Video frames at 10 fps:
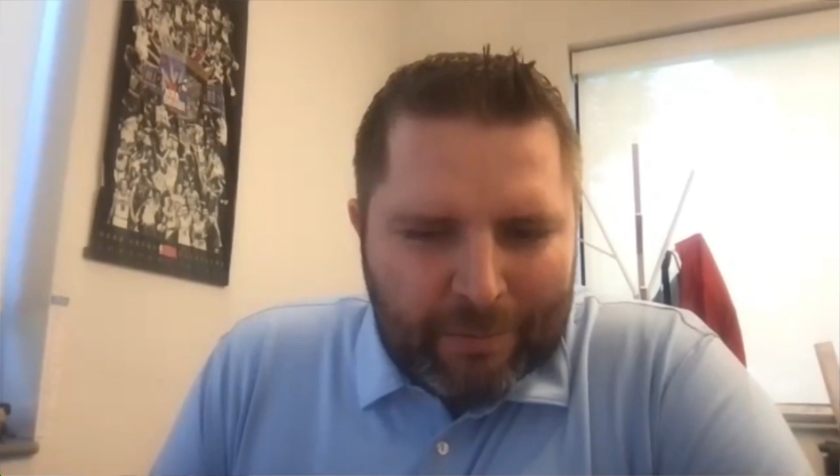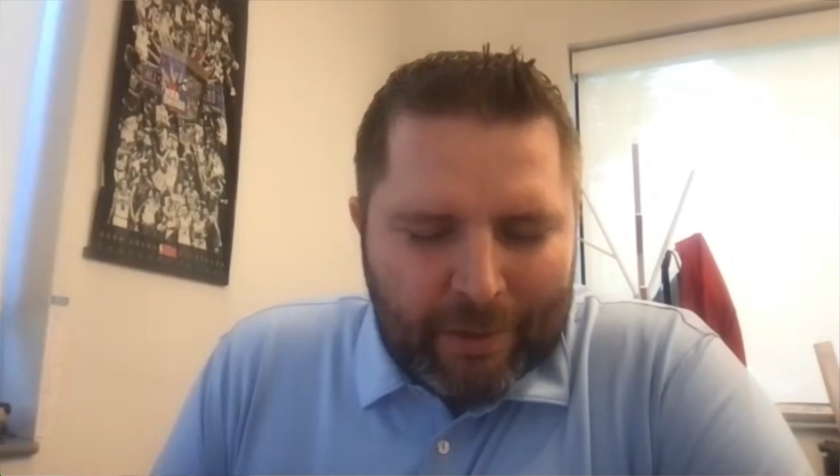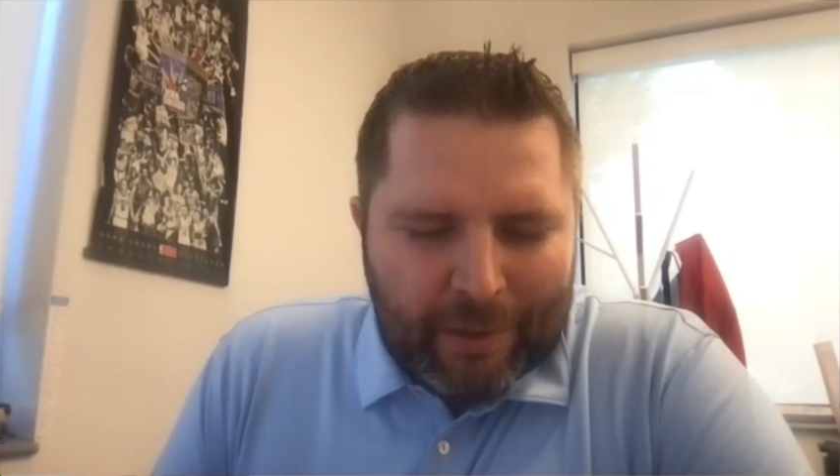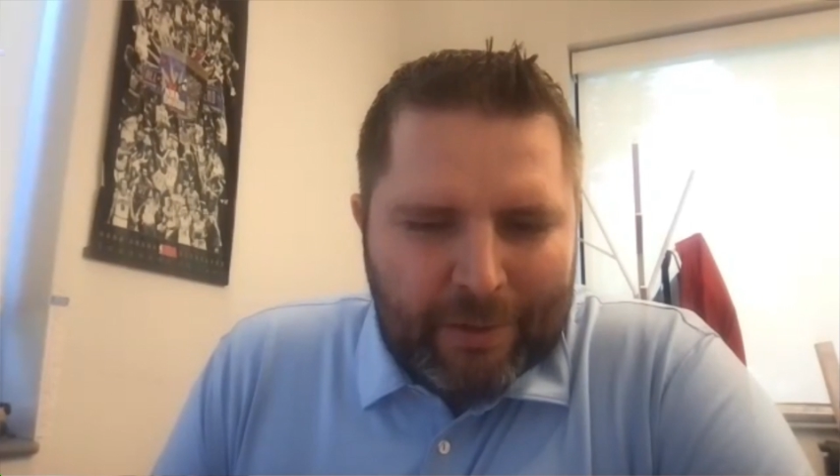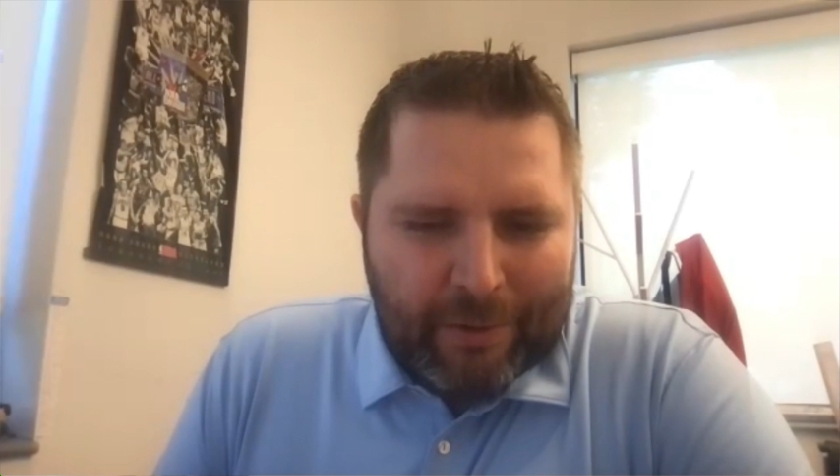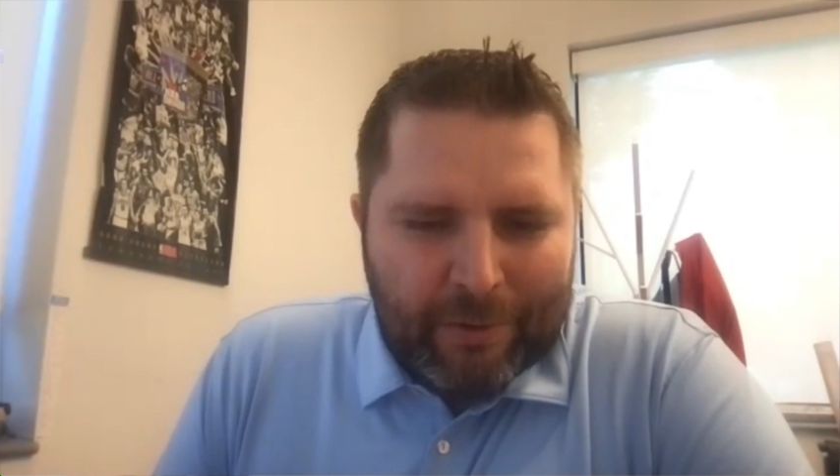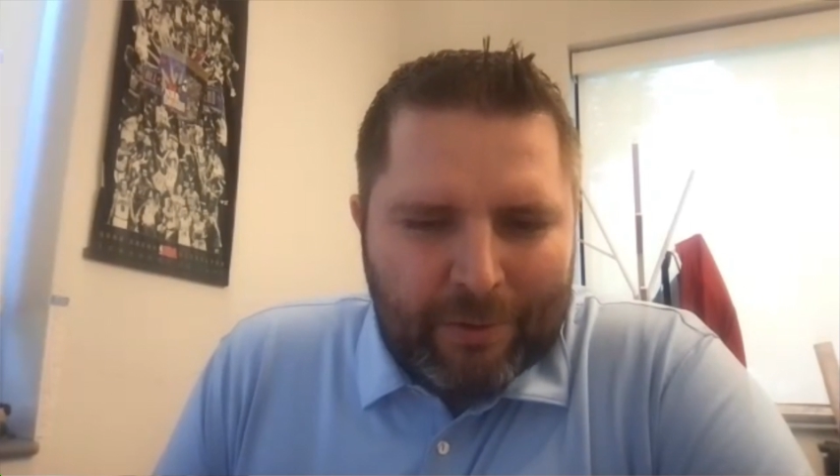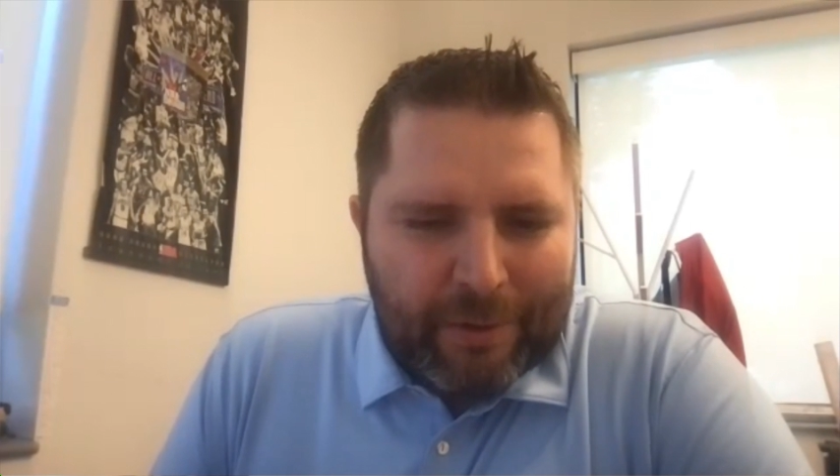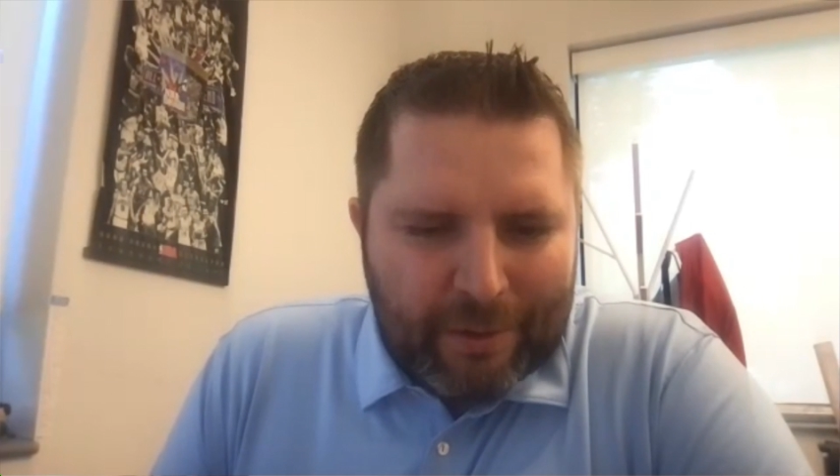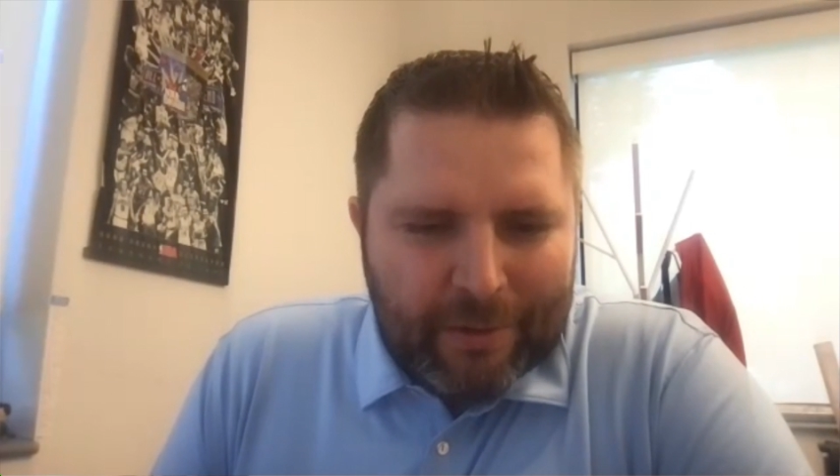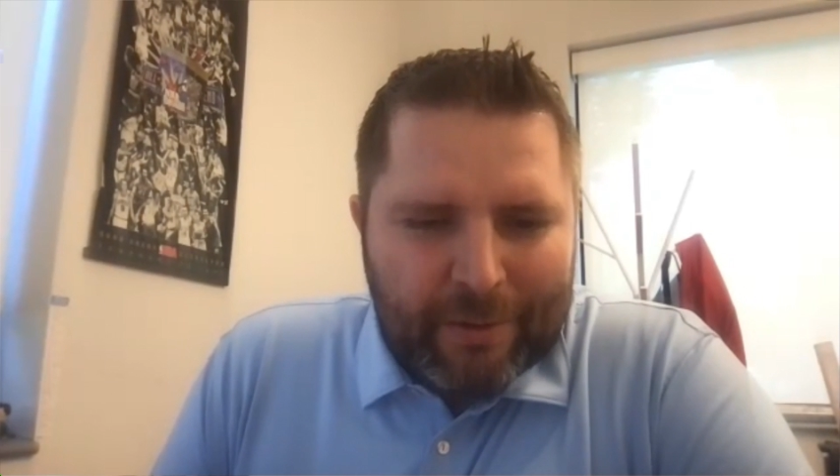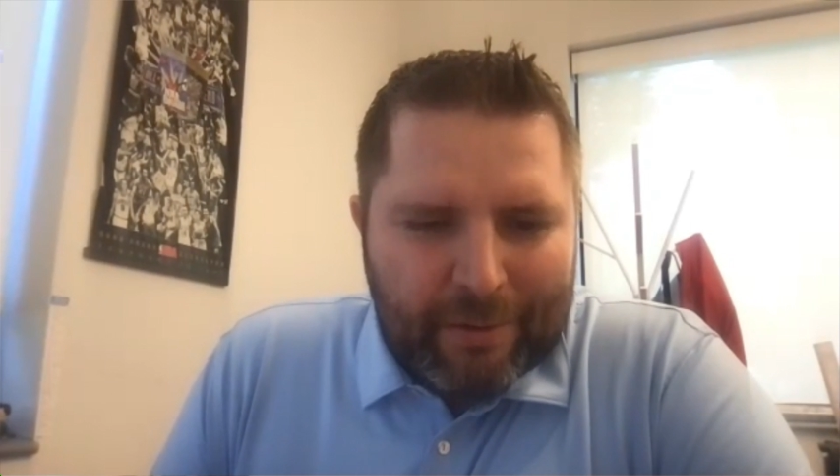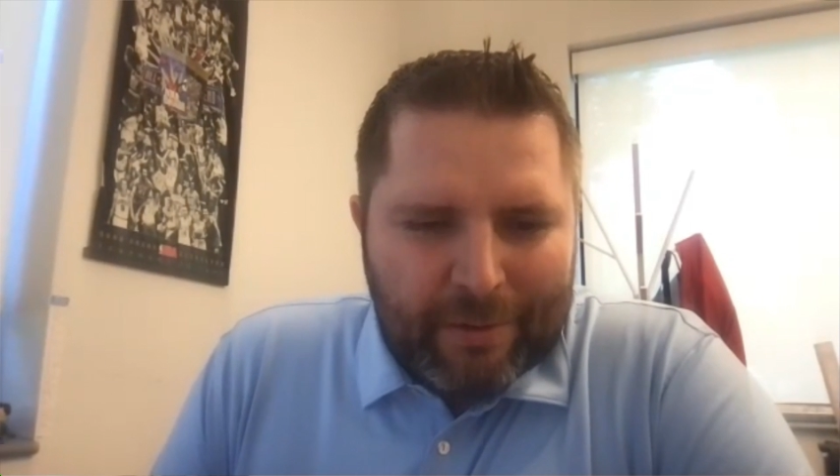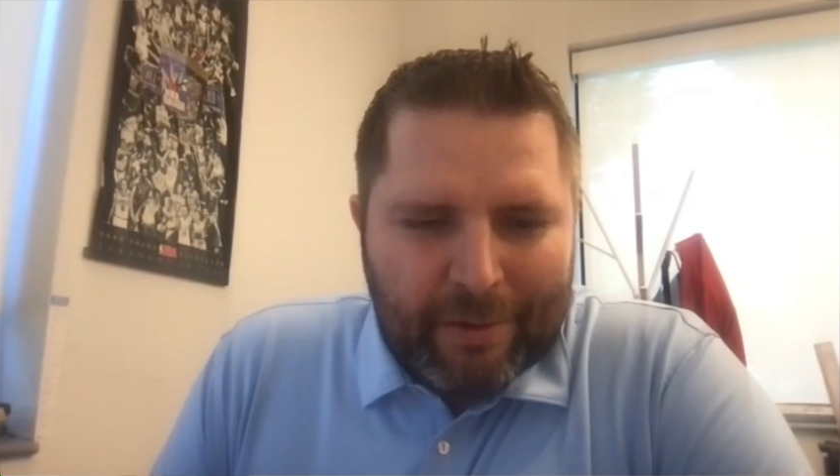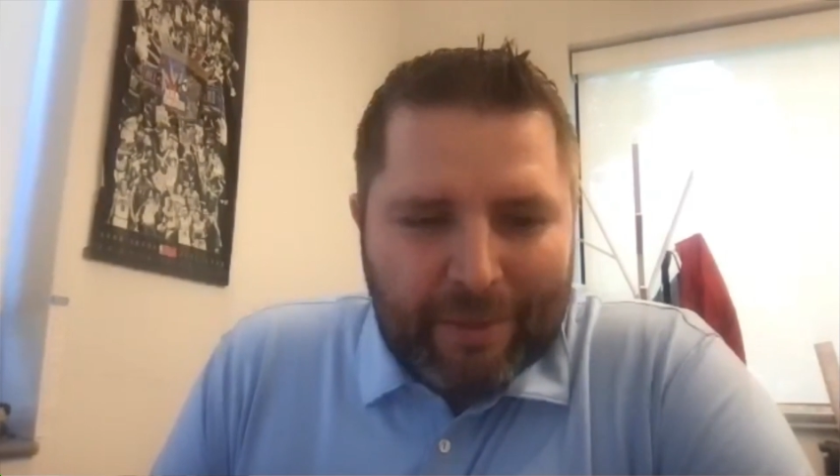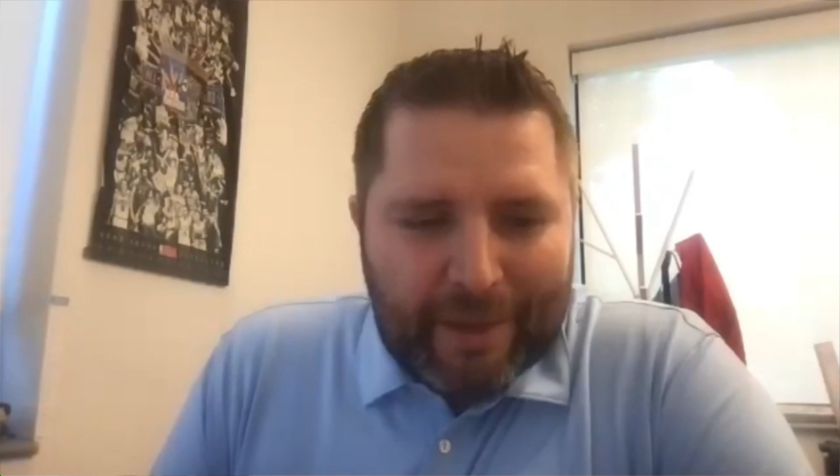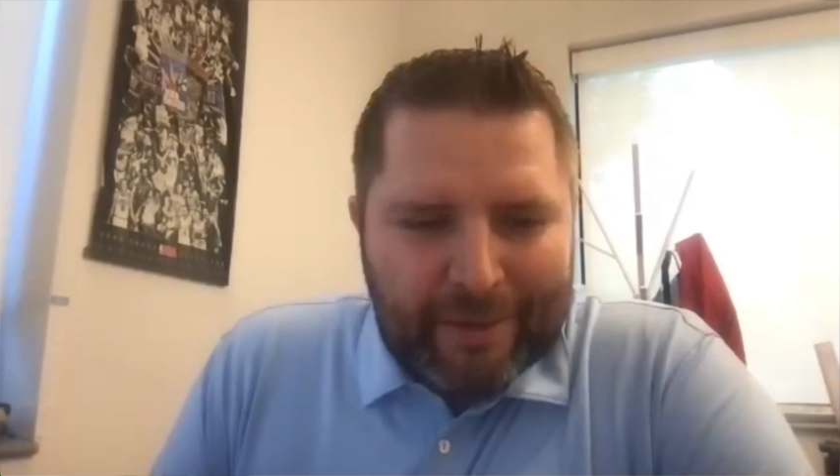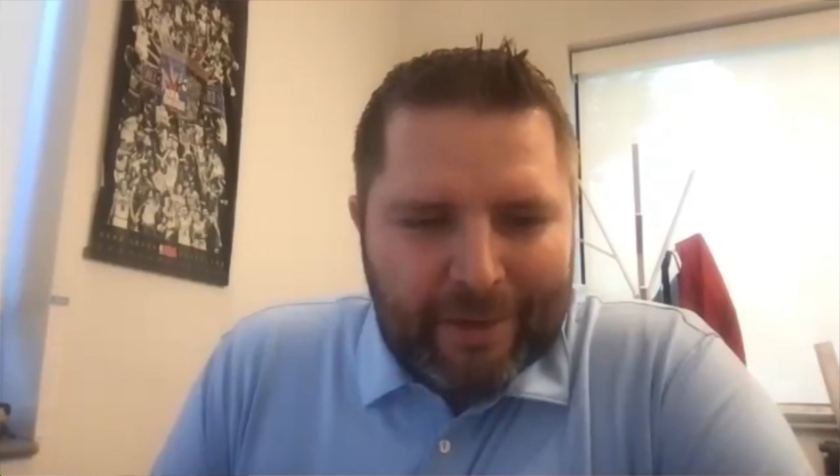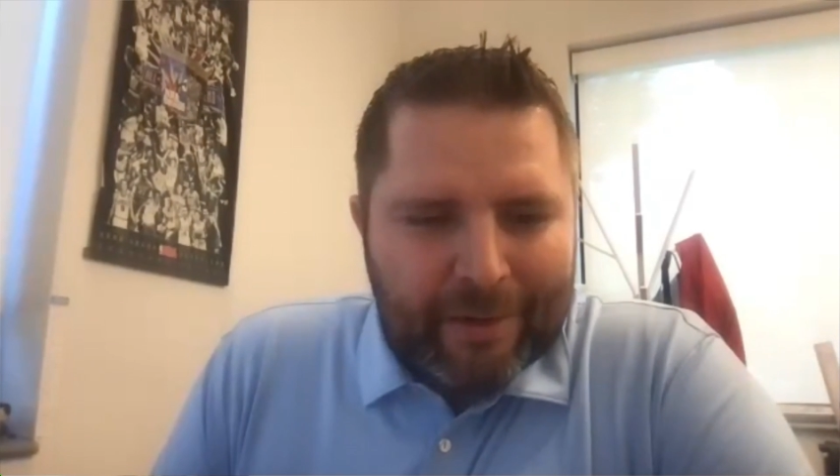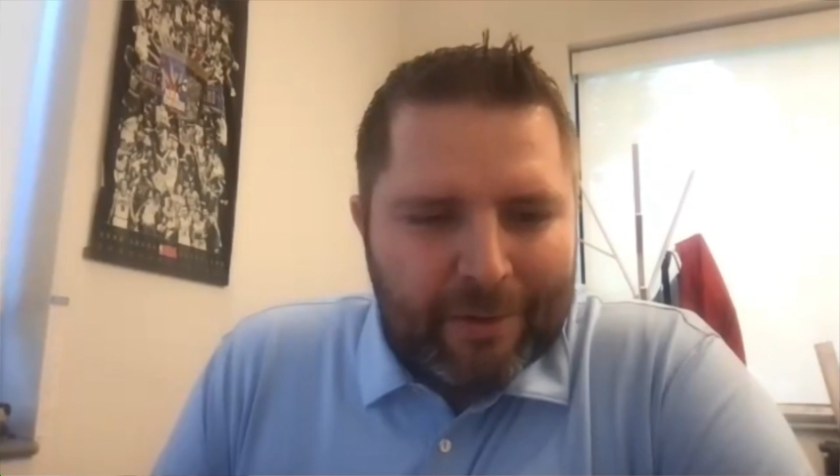Like you can get that data.